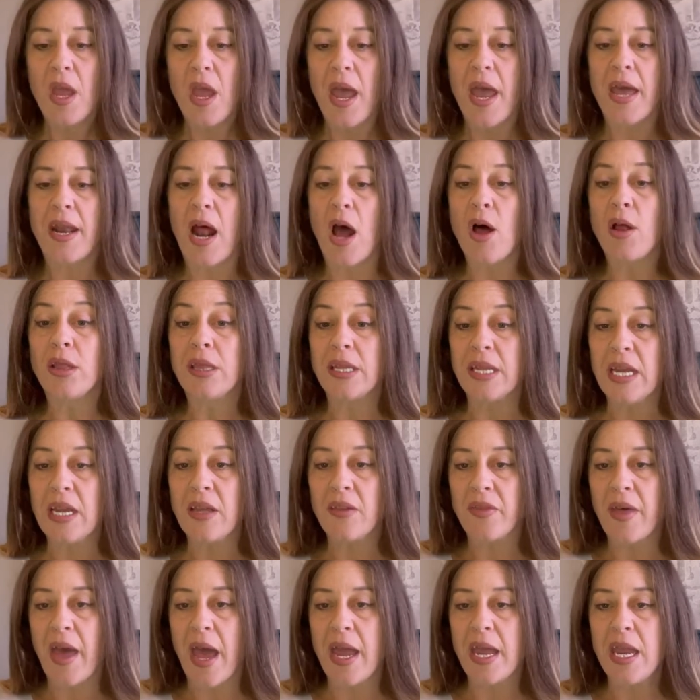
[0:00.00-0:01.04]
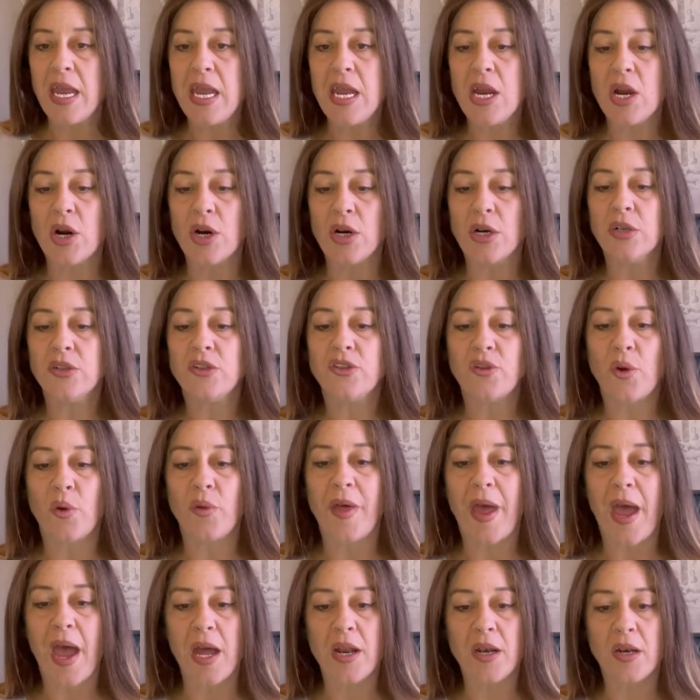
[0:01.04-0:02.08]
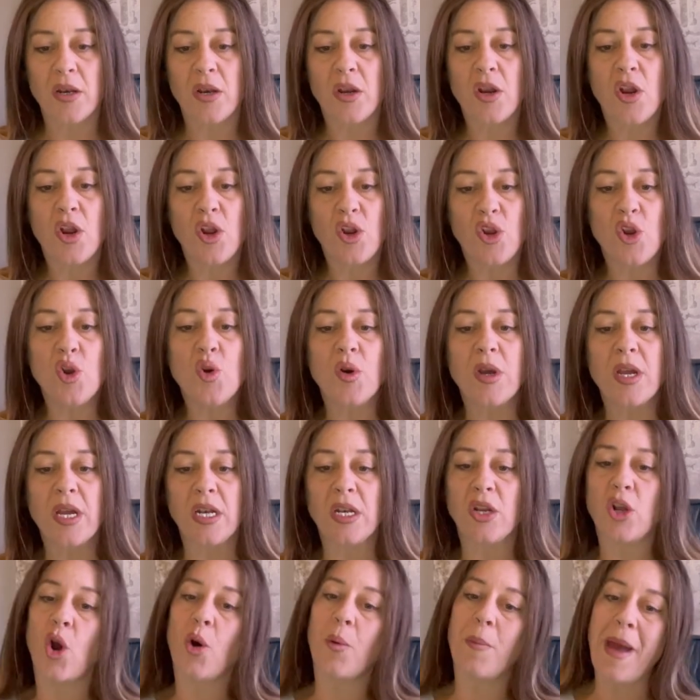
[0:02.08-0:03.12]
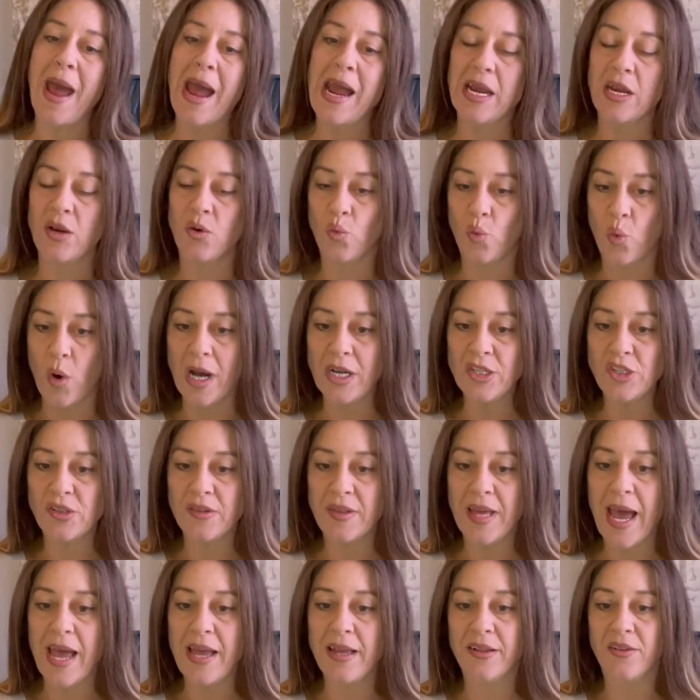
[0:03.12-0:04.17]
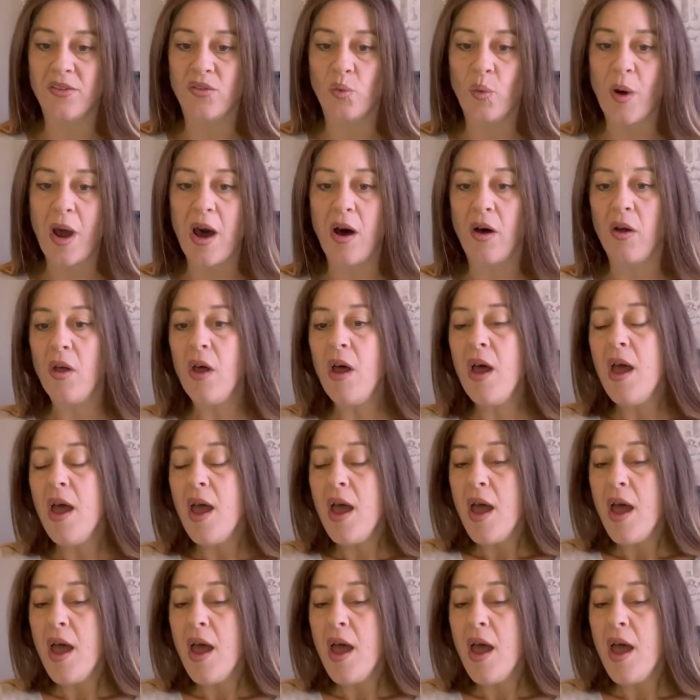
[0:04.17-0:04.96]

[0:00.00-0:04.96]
And I'll link that here so that you can go back and watch that as well.